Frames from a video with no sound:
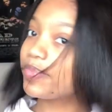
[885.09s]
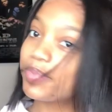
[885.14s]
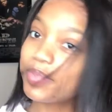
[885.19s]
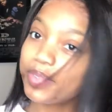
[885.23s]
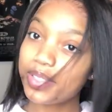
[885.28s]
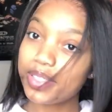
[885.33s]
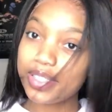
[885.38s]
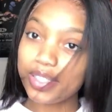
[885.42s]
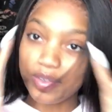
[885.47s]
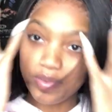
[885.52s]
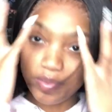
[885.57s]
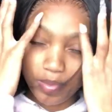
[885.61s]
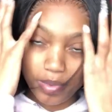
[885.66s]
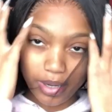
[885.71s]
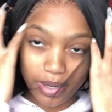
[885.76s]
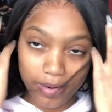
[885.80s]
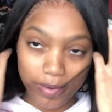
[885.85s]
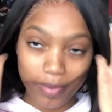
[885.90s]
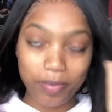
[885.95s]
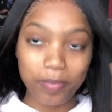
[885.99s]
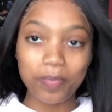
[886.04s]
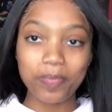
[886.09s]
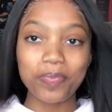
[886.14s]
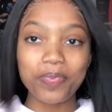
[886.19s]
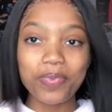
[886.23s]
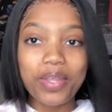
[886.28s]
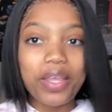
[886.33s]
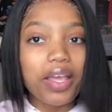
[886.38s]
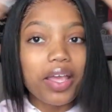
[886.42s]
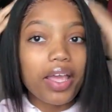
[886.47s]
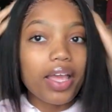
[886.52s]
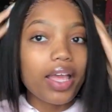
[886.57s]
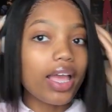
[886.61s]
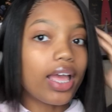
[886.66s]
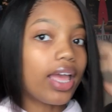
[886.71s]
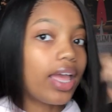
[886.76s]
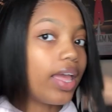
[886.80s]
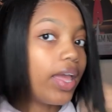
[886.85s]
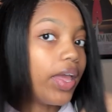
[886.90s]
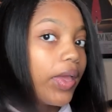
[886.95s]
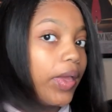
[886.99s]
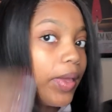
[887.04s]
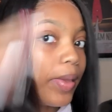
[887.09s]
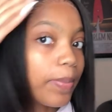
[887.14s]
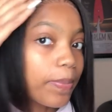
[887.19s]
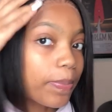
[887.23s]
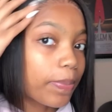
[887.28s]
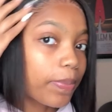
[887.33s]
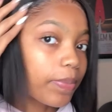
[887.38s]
stiff wear. And,